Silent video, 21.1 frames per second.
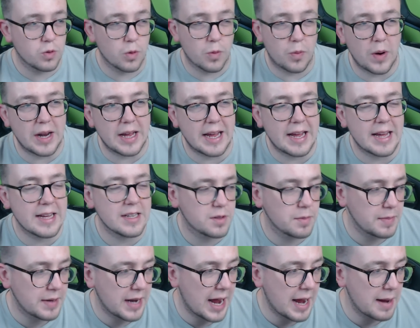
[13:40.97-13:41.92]
we'll probably hear
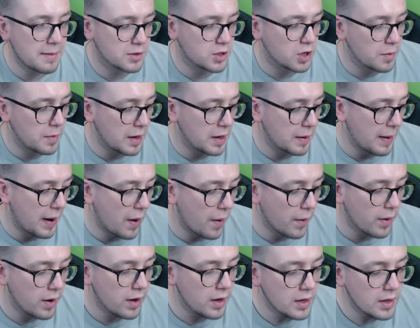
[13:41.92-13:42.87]
some names coming
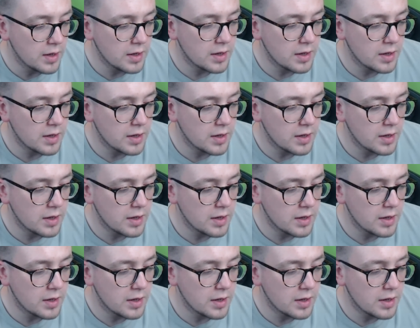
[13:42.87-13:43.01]
about.